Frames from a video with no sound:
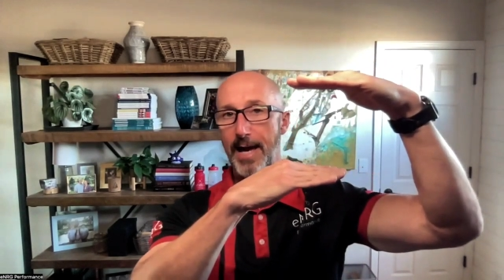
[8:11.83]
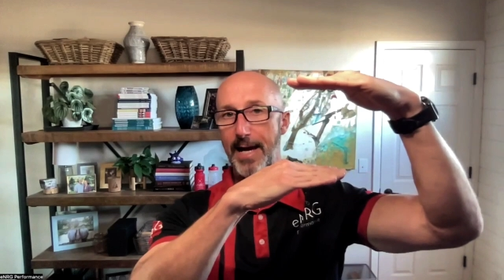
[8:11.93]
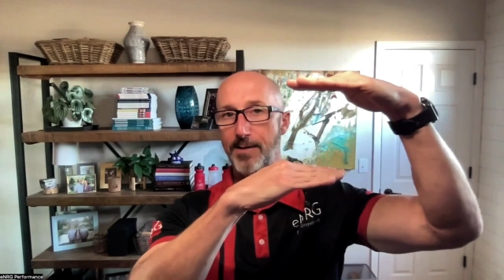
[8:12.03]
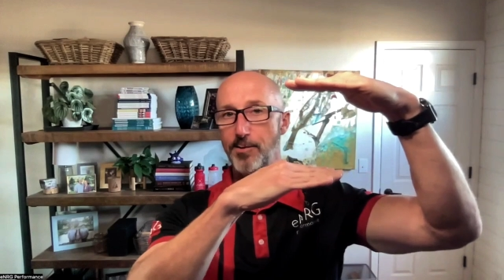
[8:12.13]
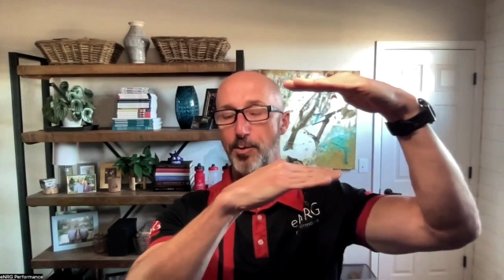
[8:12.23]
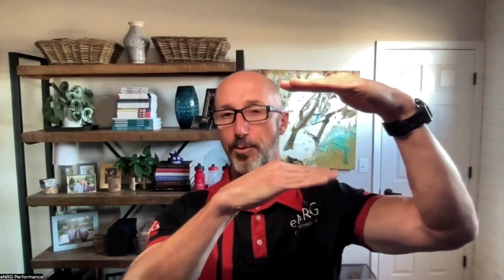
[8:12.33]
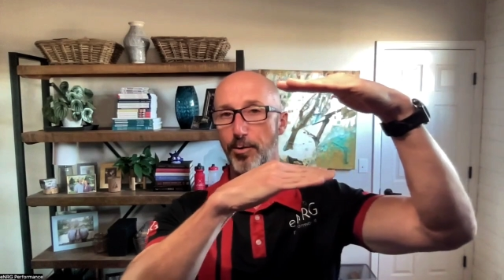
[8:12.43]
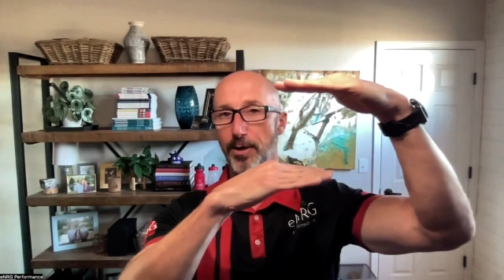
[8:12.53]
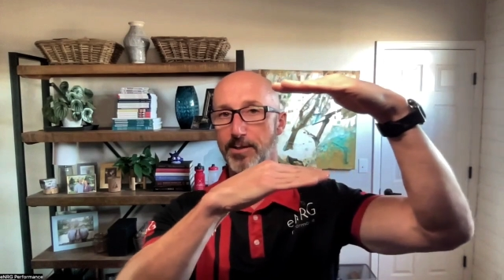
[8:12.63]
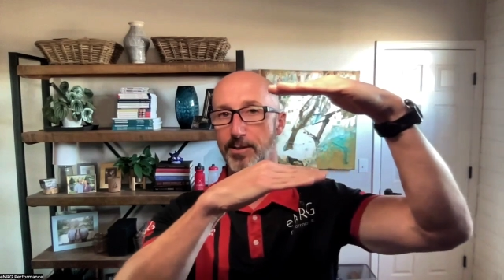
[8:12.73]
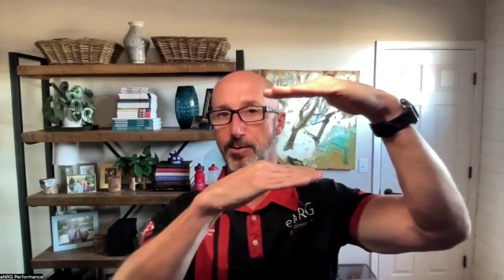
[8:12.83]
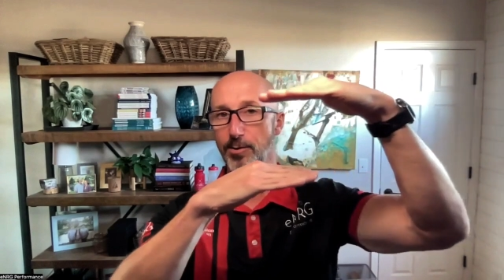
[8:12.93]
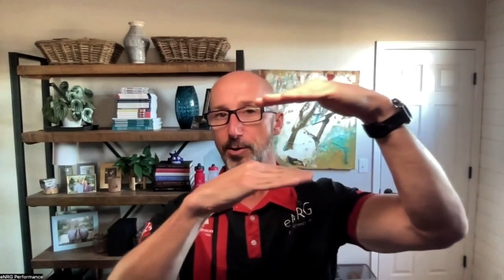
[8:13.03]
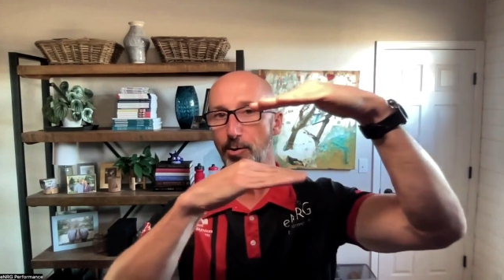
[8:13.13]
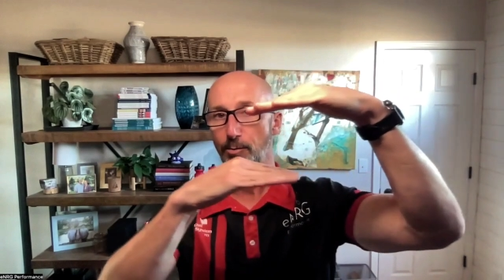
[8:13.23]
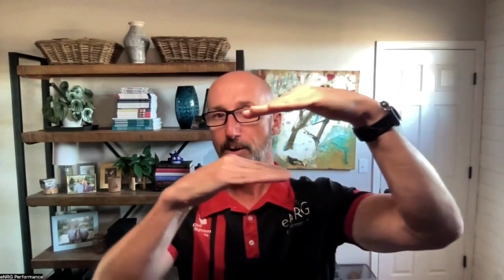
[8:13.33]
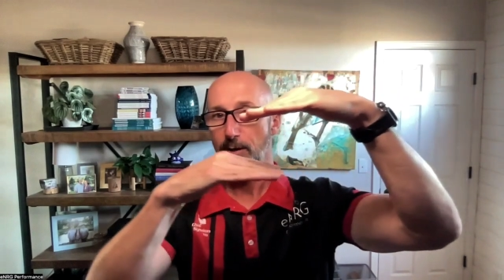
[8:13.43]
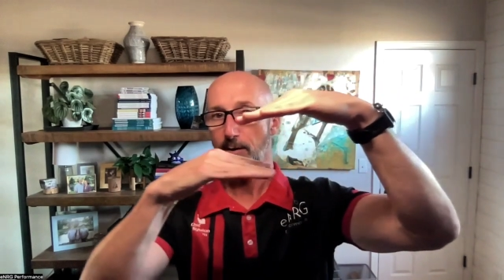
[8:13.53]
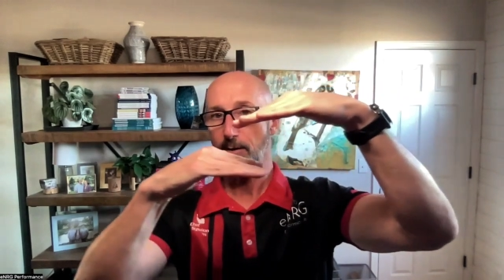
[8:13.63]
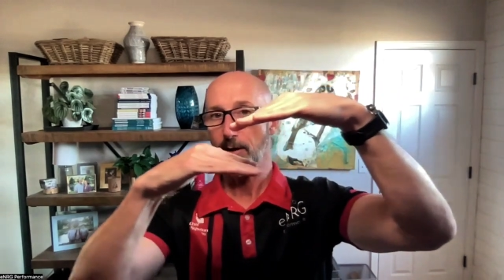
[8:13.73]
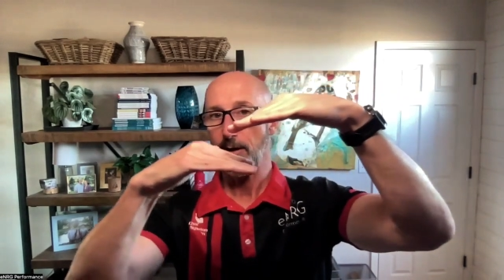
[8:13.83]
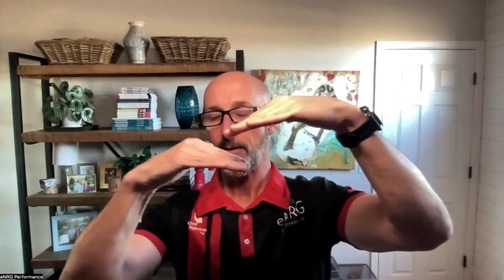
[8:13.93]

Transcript: As you progress in your career,